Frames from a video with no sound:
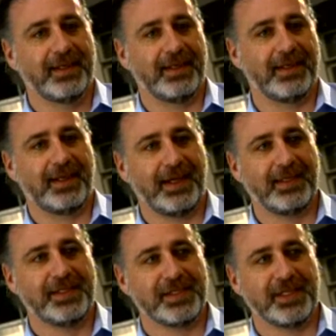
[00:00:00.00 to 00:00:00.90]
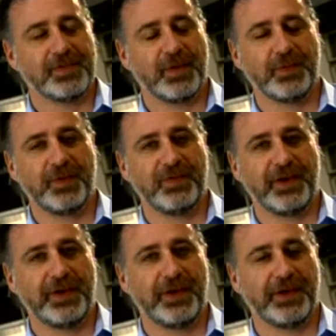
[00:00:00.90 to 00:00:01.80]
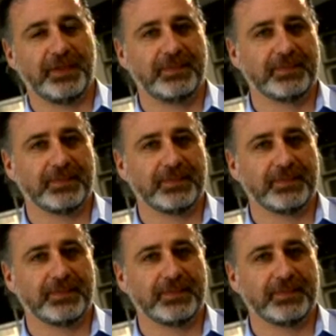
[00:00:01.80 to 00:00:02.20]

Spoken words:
I think Shakespeare would be very honored.